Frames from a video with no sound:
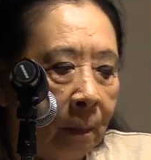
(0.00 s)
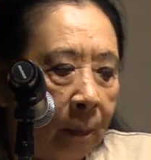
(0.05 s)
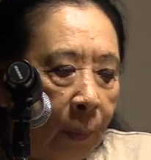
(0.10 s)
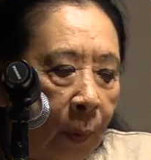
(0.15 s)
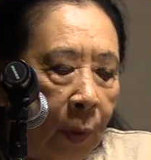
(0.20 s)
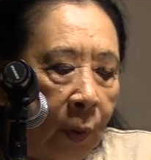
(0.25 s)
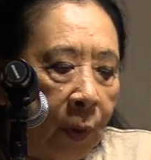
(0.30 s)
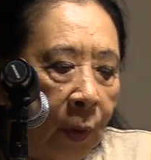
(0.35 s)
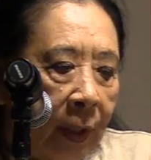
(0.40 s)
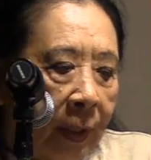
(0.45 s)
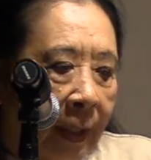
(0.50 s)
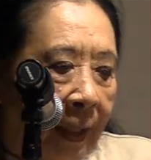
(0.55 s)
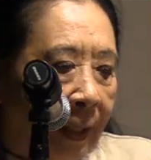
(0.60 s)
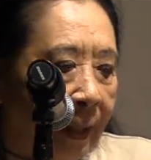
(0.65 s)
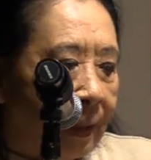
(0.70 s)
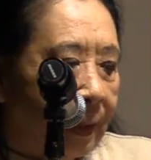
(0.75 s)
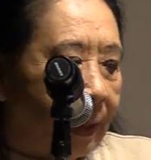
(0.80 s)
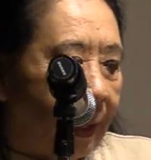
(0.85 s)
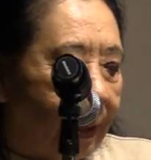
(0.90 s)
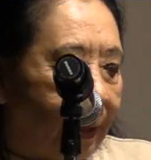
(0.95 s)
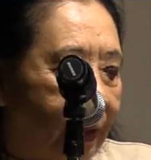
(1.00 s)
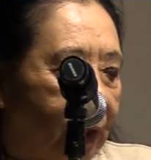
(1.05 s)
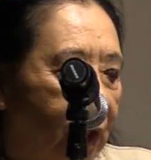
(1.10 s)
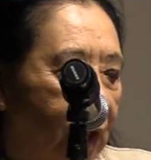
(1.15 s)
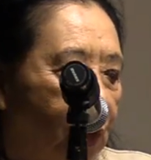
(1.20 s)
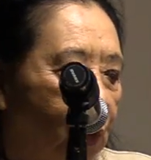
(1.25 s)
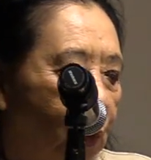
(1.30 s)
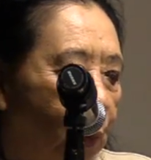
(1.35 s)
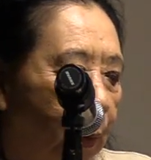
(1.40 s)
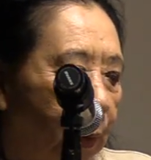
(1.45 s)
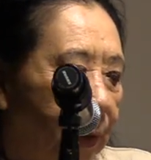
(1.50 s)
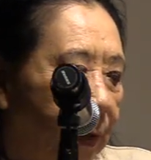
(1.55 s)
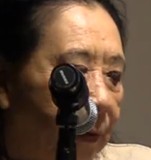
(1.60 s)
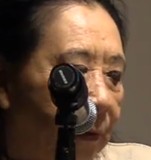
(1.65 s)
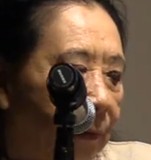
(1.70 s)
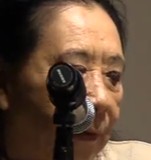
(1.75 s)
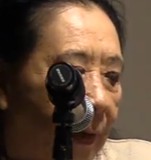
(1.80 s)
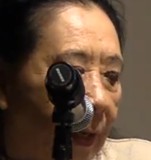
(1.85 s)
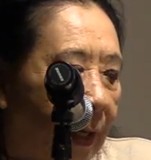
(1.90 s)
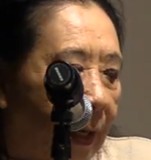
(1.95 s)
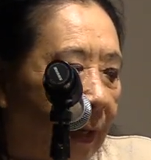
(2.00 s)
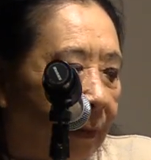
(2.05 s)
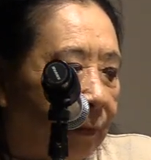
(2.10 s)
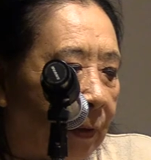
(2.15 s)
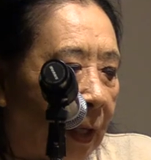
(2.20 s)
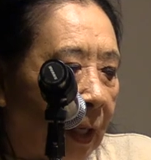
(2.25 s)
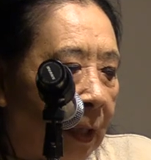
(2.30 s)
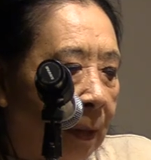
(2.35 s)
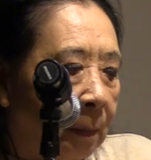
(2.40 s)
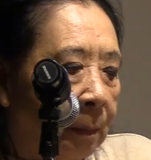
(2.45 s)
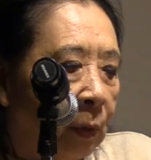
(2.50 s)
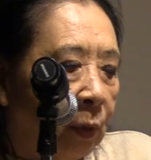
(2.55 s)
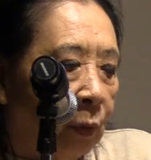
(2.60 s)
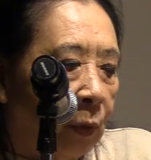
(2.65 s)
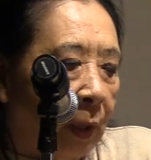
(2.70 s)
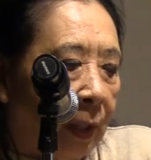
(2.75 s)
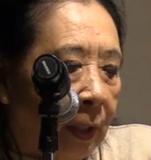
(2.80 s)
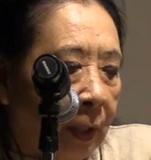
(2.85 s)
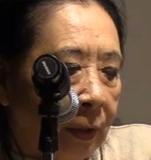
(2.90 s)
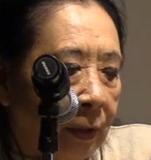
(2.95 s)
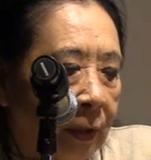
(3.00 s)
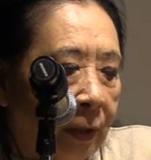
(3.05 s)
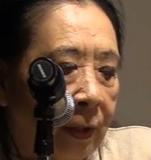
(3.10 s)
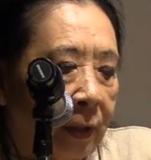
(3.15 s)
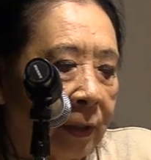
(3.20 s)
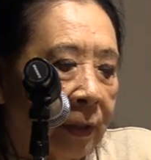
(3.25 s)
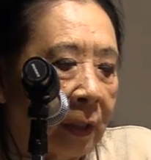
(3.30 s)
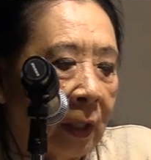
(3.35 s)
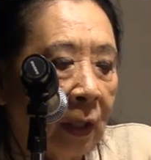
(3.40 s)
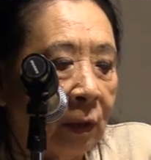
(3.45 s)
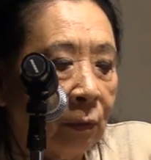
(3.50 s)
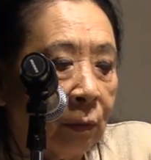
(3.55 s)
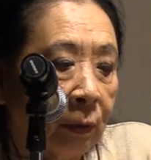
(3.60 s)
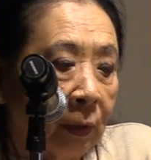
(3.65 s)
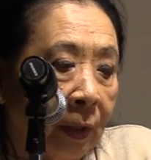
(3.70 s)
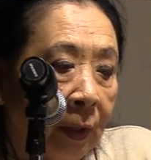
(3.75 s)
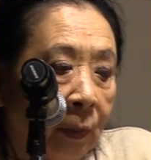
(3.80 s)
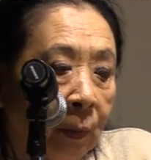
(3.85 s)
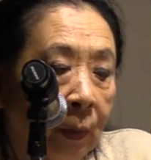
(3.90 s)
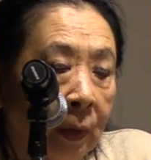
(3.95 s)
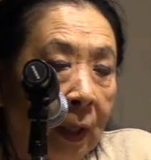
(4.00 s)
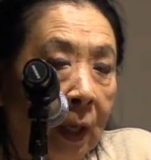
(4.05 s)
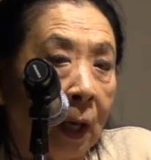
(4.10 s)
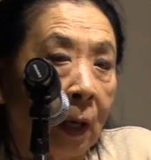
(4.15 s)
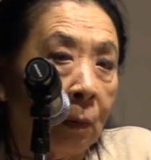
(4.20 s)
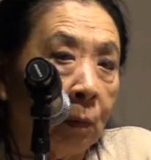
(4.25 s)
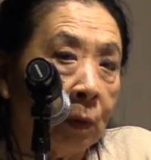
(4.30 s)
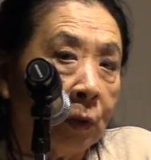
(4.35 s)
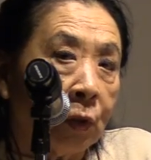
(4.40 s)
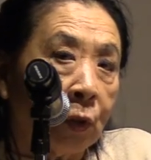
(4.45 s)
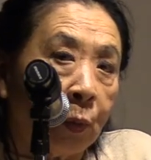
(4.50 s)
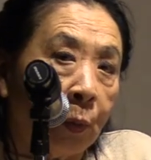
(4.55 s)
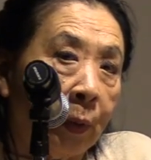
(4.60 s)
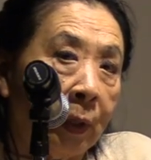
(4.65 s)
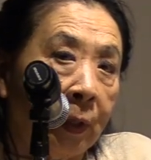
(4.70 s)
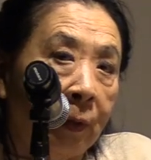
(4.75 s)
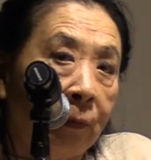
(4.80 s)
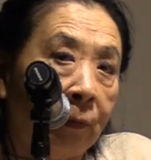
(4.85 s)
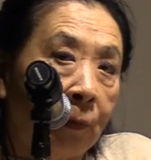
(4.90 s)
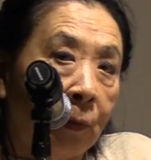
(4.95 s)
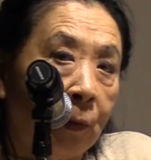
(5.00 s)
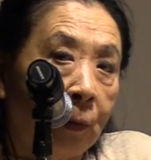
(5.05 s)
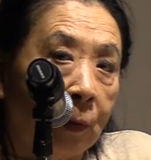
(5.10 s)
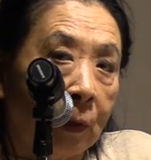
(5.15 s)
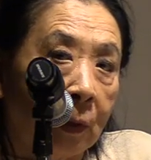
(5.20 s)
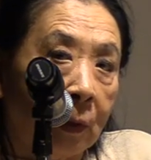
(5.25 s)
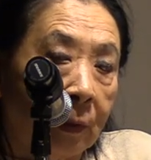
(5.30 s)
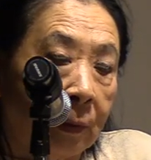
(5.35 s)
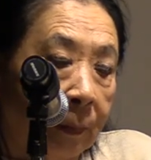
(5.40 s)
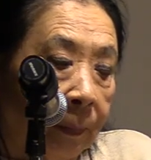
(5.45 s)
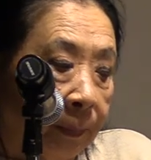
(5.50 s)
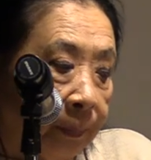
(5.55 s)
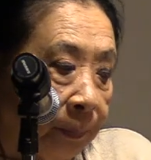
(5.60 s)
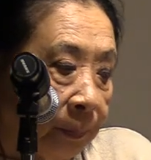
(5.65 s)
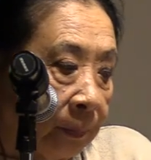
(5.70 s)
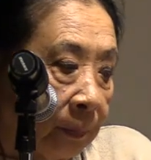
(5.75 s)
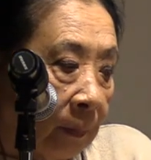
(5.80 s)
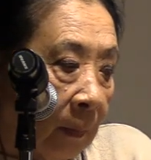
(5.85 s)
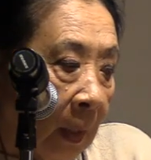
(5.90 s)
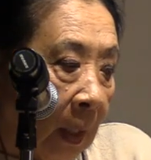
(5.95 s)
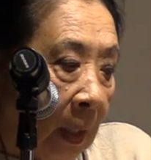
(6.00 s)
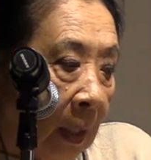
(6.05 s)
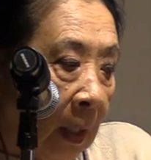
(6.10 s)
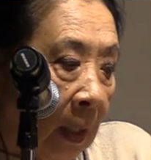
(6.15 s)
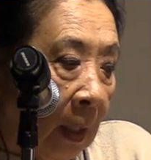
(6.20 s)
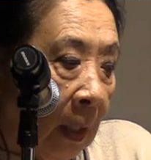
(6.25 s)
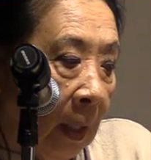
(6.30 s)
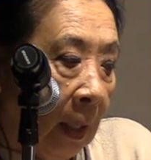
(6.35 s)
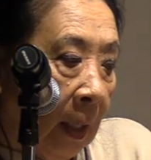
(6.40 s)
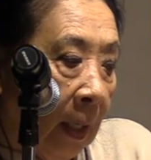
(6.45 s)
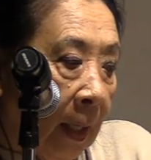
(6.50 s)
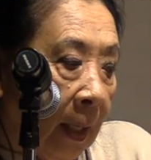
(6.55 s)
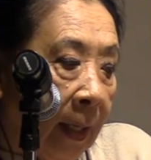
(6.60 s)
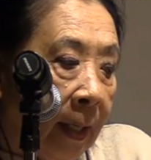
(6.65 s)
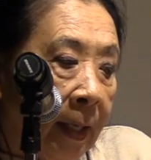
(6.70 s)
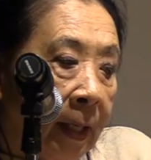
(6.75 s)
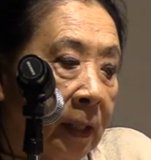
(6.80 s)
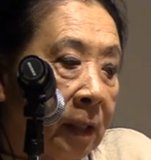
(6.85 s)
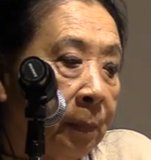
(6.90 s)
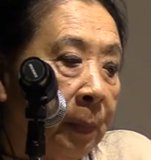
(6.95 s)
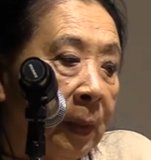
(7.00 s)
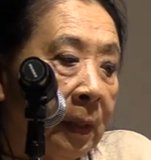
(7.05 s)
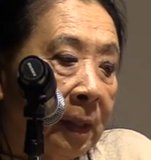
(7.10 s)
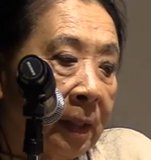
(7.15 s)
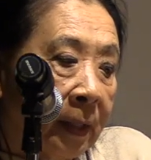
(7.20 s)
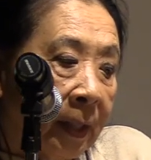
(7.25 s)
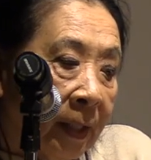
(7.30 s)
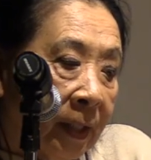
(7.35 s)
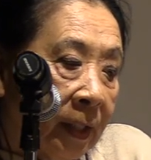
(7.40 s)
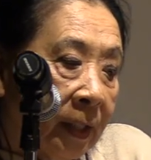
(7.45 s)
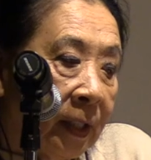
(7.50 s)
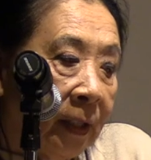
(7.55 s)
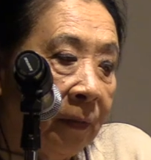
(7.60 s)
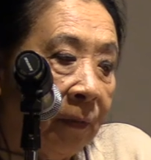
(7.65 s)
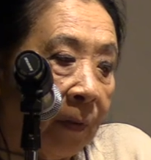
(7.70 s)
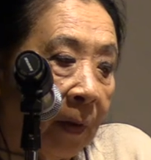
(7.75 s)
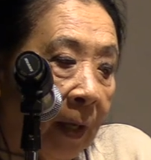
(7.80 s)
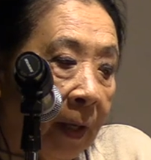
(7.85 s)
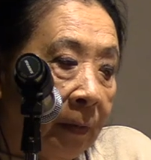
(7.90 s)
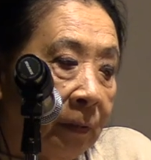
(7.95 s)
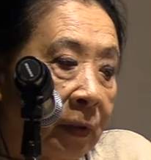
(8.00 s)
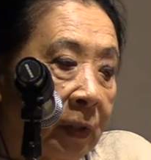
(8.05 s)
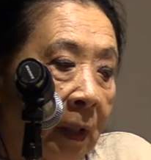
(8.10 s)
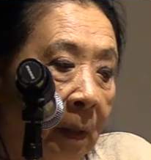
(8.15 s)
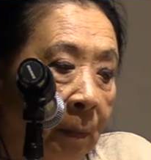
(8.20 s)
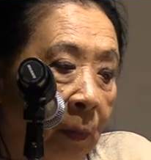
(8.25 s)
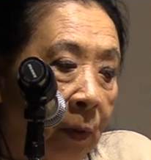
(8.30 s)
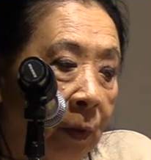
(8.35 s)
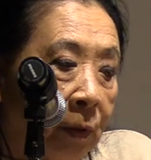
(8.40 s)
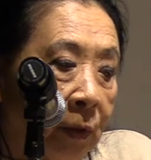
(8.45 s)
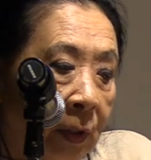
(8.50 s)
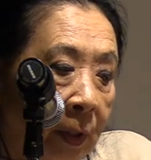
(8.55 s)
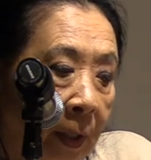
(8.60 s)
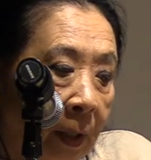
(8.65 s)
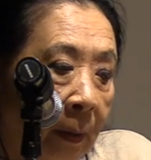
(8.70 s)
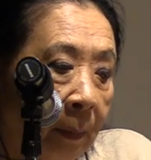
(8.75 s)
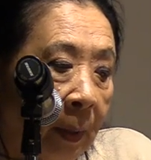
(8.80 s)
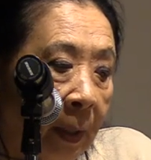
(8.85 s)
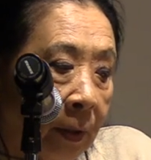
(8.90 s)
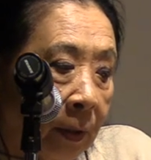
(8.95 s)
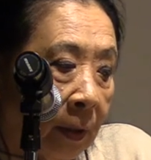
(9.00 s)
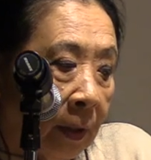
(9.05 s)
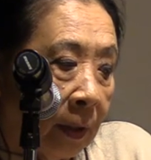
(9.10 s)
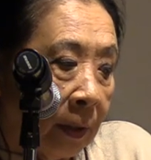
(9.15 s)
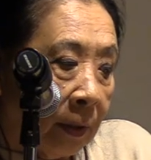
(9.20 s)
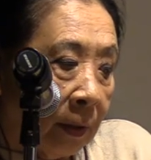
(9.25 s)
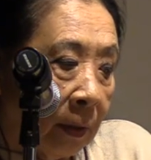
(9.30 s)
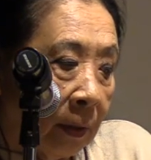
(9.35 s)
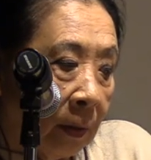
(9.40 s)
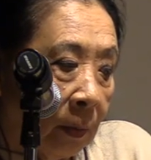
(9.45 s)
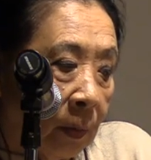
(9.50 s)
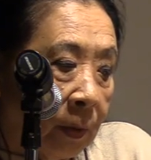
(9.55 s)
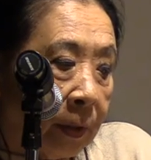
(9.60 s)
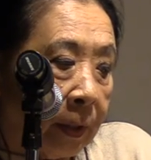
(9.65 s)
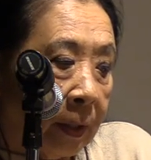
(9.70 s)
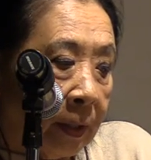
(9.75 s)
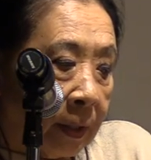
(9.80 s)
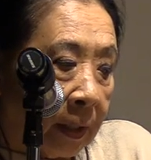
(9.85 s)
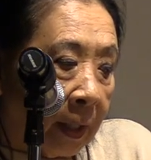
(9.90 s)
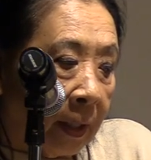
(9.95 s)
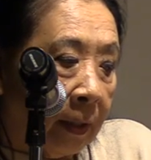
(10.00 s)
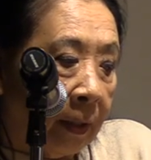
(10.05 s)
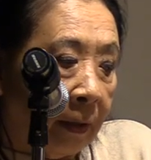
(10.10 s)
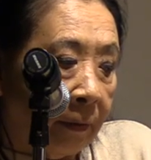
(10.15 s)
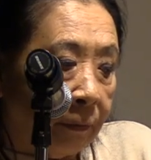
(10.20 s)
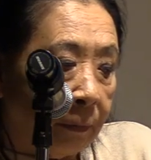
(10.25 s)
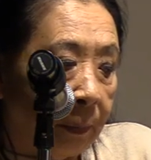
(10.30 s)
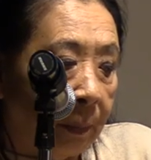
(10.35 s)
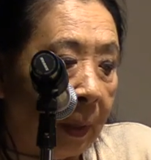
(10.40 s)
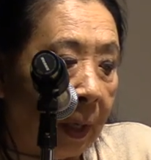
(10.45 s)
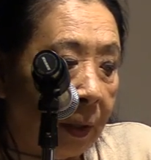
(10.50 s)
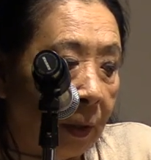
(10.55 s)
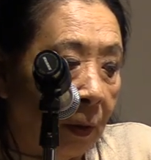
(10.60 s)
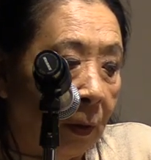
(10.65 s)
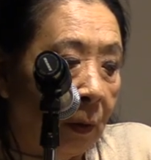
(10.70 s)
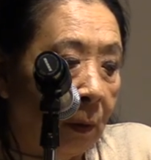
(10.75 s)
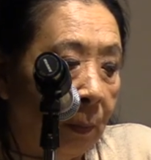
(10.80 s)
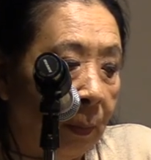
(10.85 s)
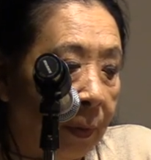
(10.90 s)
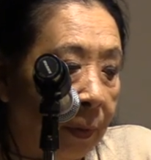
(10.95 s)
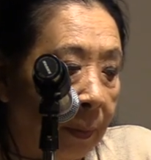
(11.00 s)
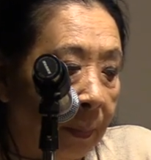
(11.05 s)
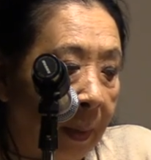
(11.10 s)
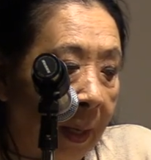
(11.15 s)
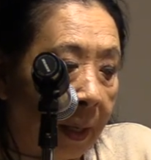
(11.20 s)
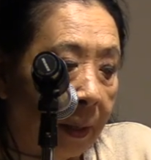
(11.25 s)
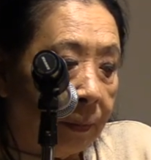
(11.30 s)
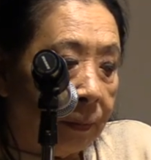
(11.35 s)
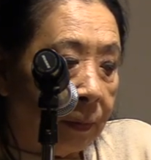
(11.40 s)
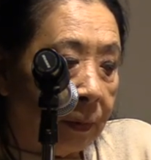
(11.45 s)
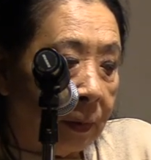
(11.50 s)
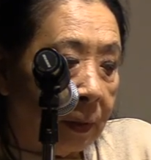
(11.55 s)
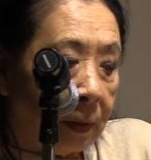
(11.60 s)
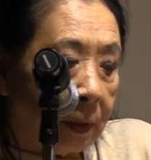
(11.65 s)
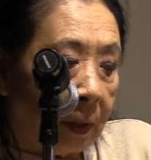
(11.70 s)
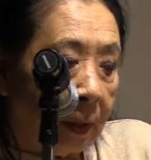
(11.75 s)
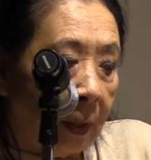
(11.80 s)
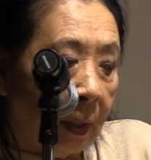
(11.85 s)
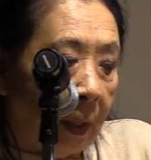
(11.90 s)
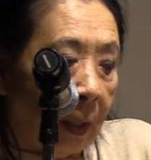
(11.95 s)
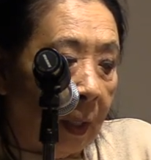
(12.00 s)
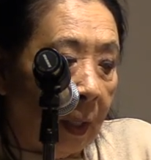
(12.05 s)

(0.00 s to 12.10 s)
Born in 1925, I immigrated to this country when I was 24. It has been 65 summers now, my daughter, since I left my home in the mountains